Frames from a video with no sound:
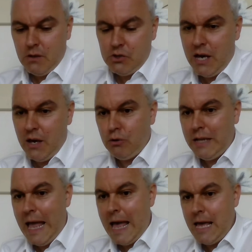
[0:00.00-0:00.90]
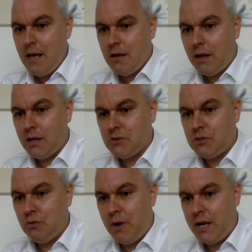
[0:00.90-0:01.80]
shareholder A has
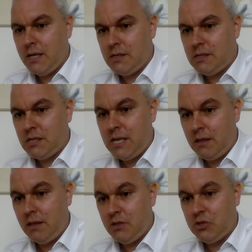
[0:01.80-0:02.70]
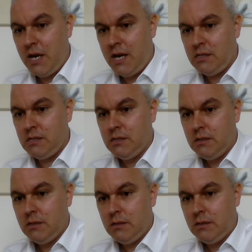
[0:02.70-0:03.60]
the right to sell his shares,